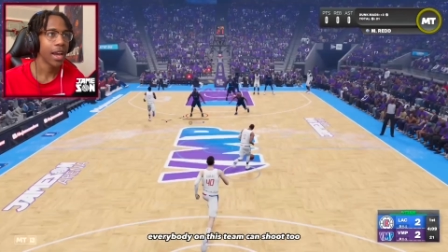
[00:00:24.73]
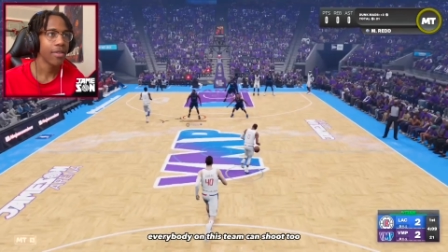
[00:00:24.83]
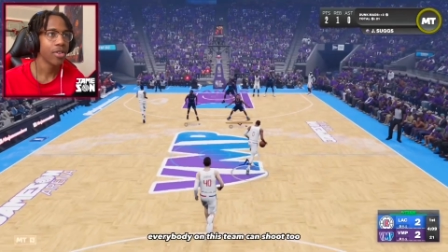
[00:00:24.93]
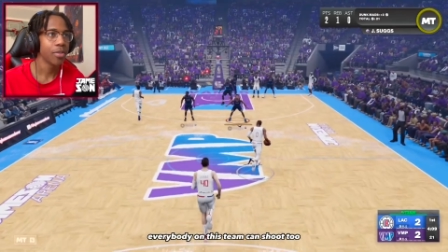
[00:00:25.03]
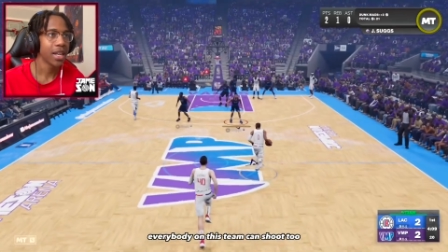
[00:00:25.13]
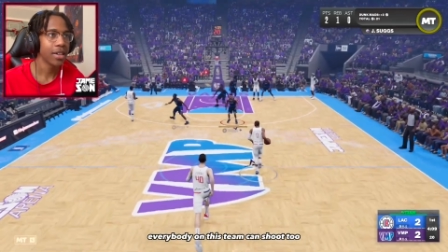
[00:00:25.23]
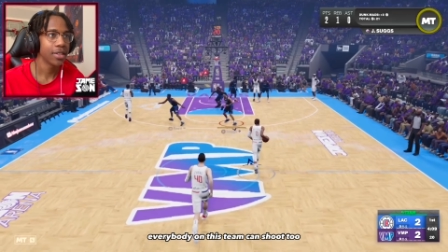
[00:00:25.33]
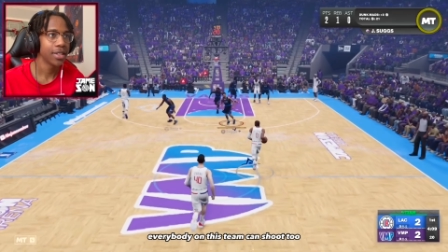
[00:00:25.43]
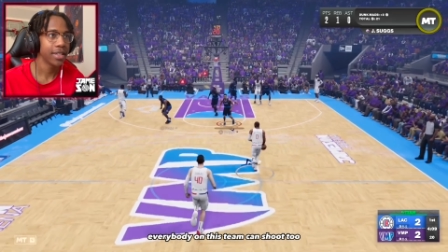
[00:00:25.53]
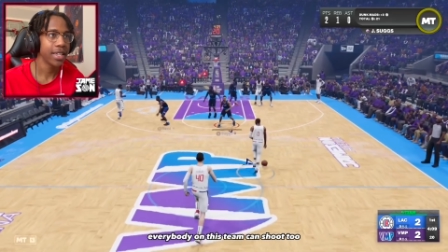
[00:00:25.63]
Everybody on
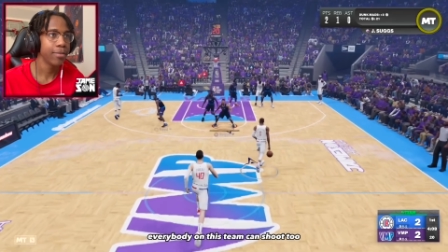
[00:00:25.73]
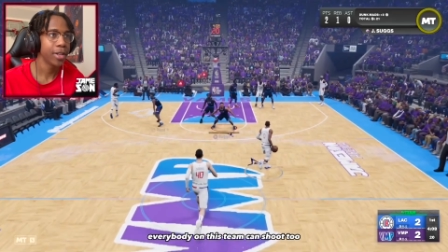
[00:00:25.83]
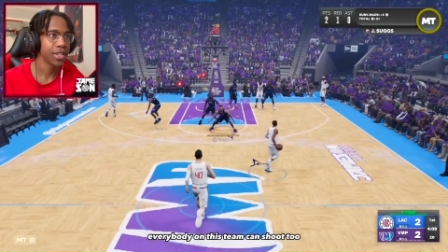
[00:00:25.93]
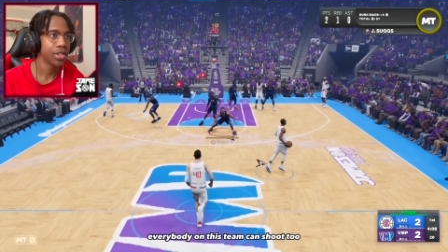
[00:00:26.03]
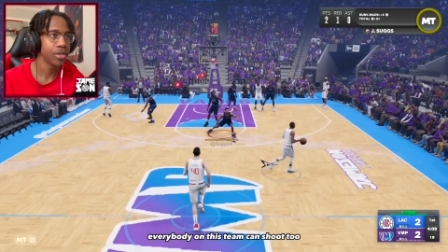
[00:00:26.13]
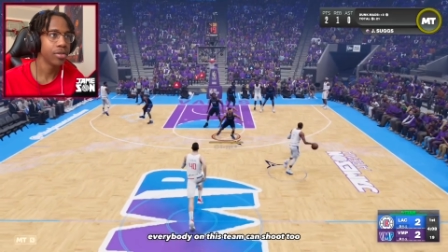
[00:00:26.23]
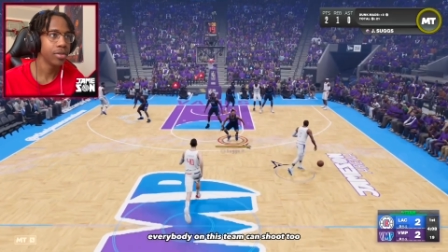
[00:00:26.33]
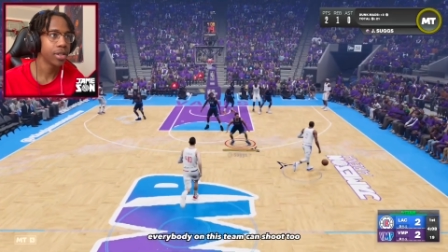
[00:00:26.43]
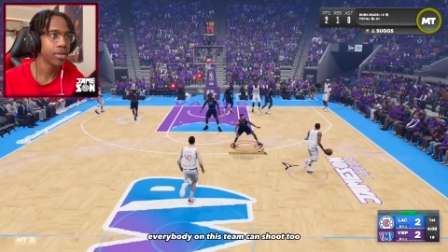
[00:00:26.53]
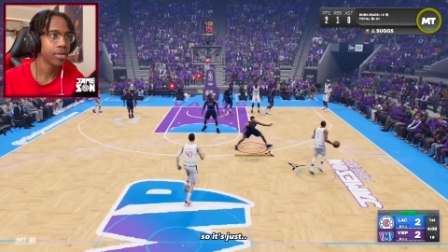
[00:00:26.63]
this team can shoot
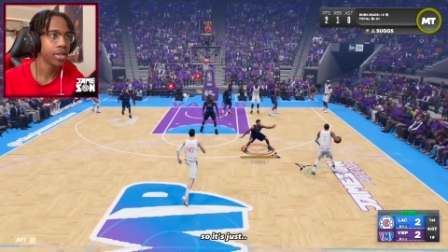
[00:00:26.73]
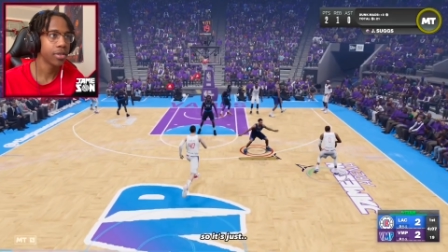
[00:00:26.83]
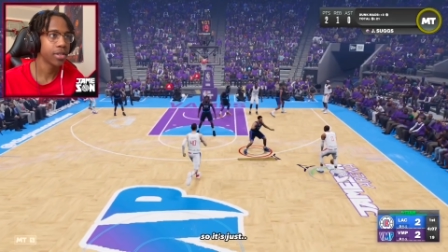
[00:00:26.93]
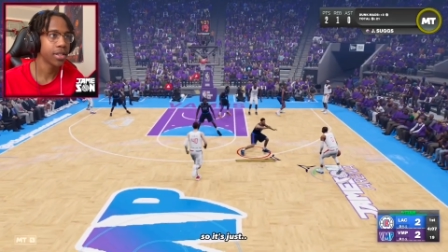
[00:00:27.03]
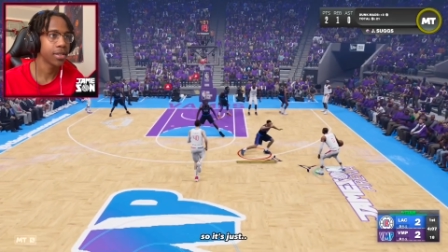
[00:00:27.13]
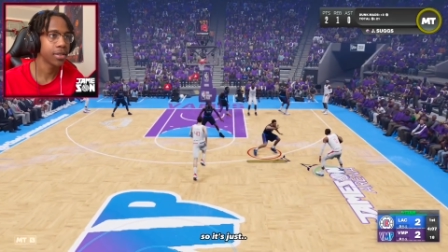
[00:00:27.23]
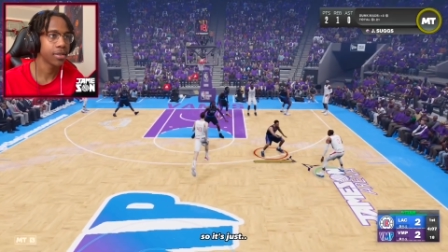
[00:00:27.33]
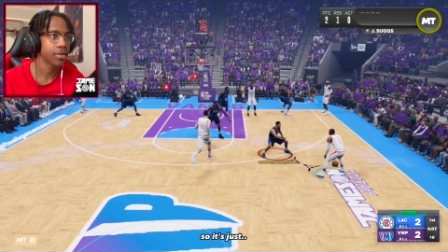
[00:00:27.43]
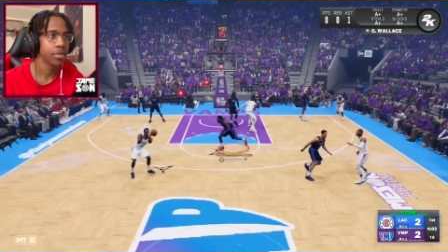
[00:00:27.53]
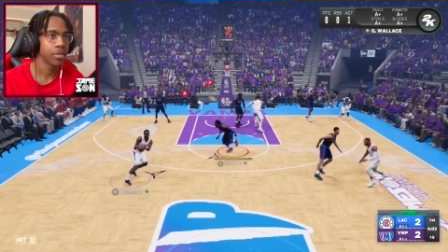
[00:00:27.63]
too, so it's just
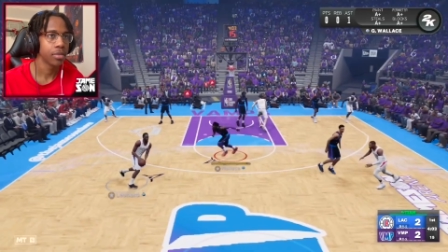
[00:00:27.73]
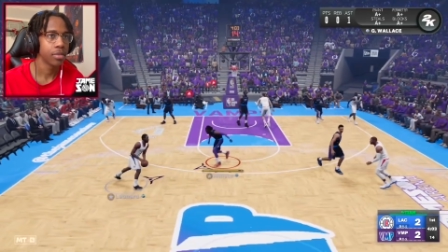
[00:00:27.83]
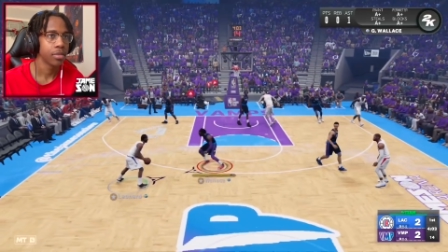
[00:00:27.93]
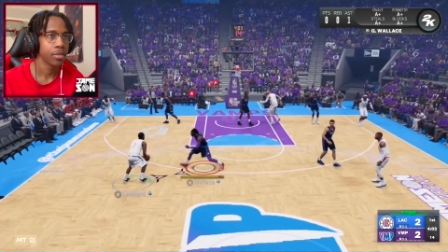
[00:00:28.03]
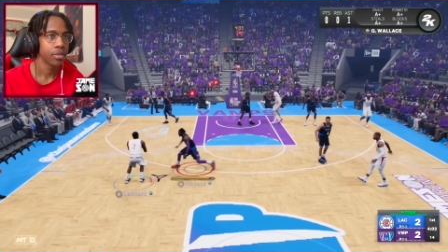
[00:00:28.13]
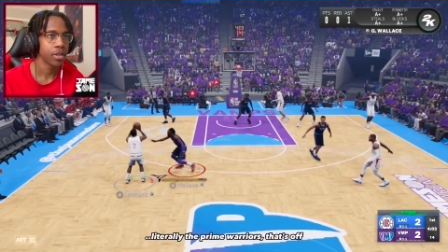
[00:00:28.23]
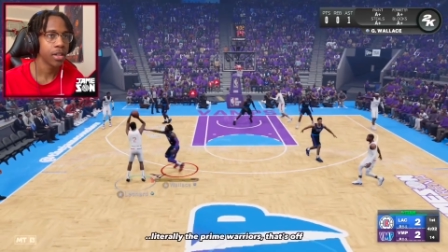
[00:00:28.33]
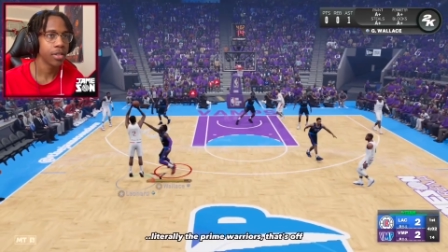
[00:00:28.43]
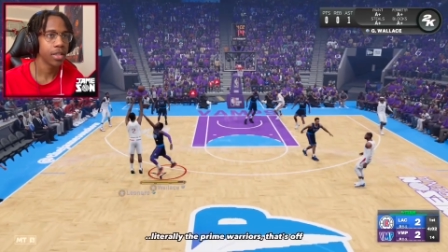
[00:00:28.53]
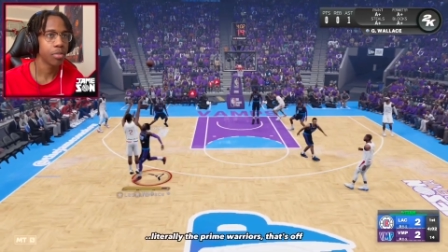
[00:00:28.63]

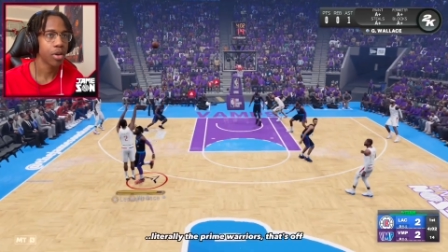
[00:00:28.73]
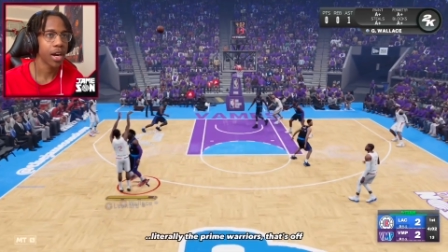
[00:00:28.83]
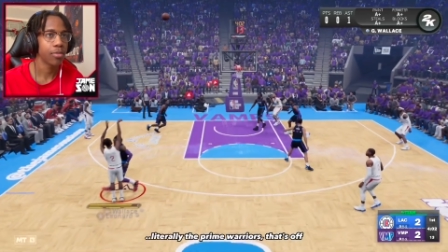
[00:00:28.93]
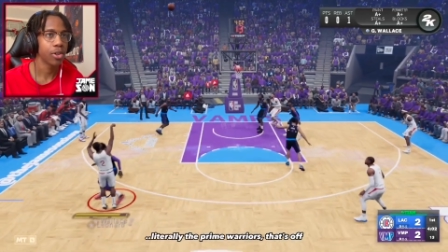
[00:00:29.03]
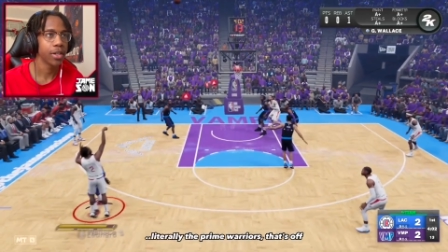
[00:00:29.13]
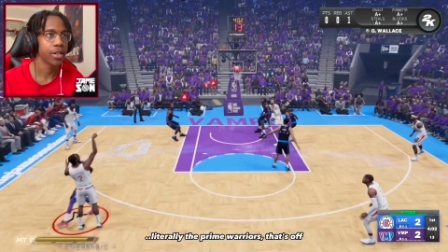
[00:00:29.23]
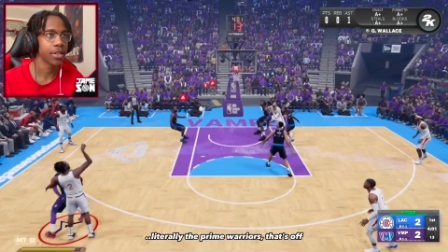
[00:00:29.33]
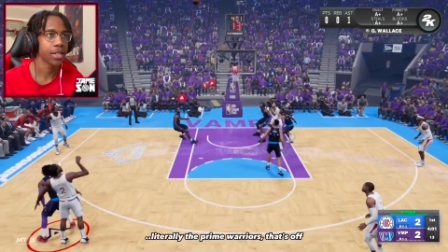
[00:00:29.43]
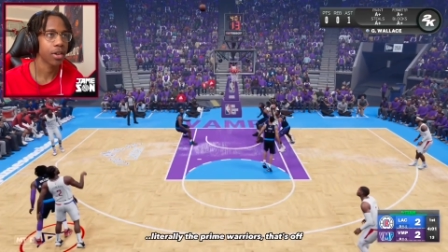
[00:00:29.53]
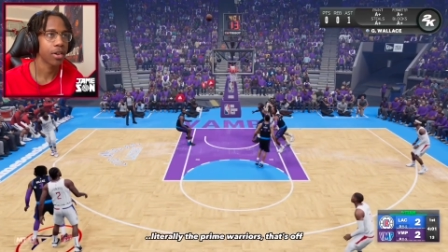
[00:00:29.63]
literally the prime Warriors.
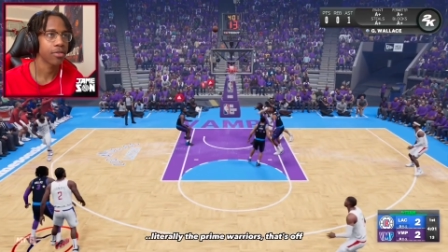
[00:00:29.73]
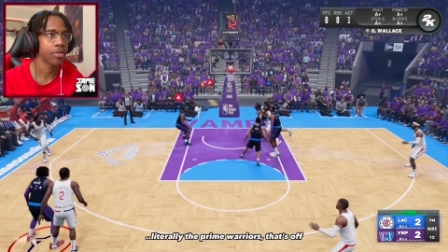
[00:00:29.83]
That's all.